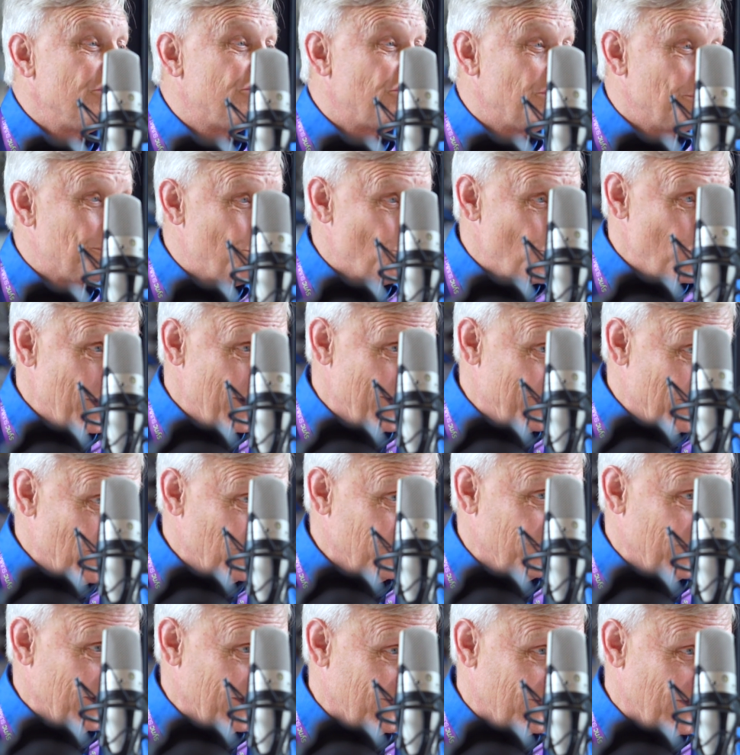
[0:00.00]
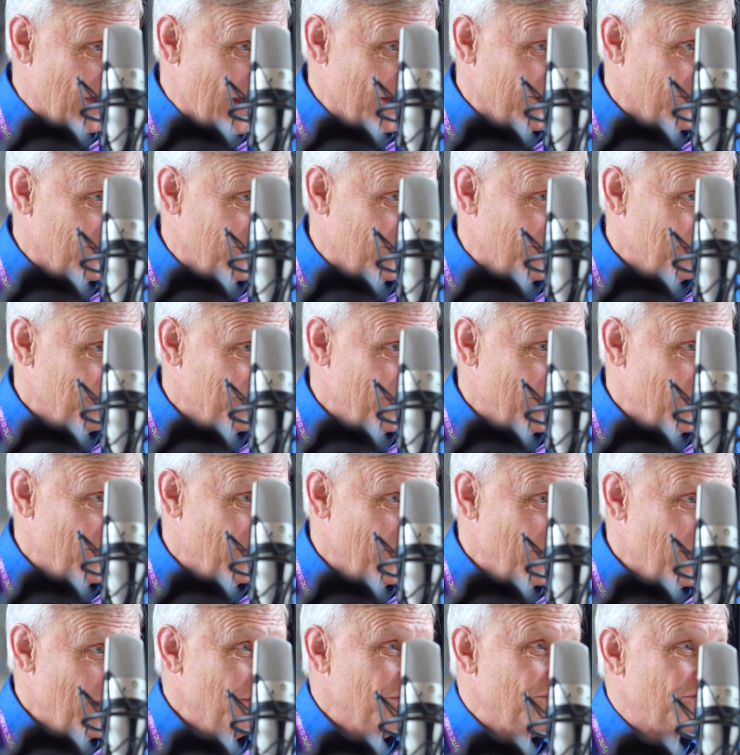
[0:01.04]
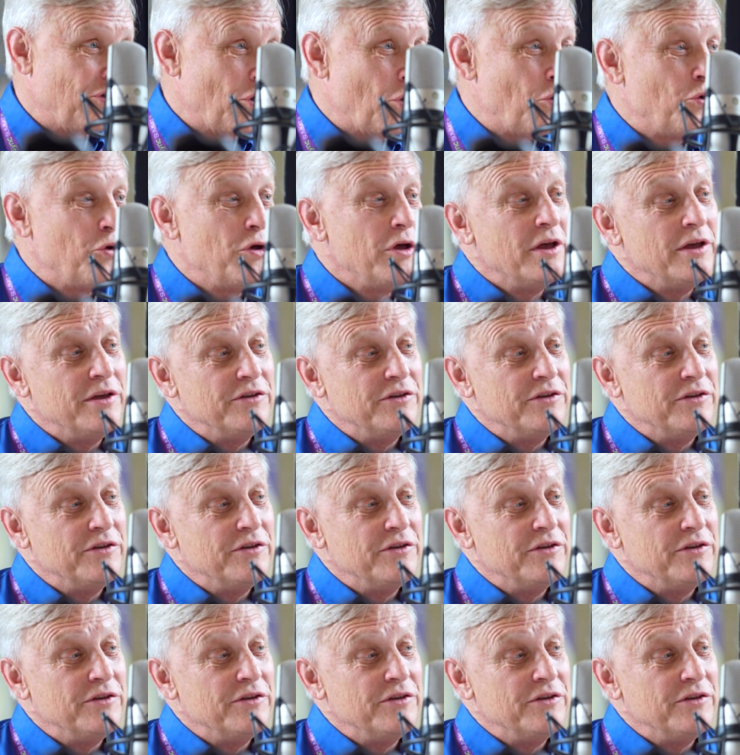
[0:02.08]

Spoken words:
supporting their success. So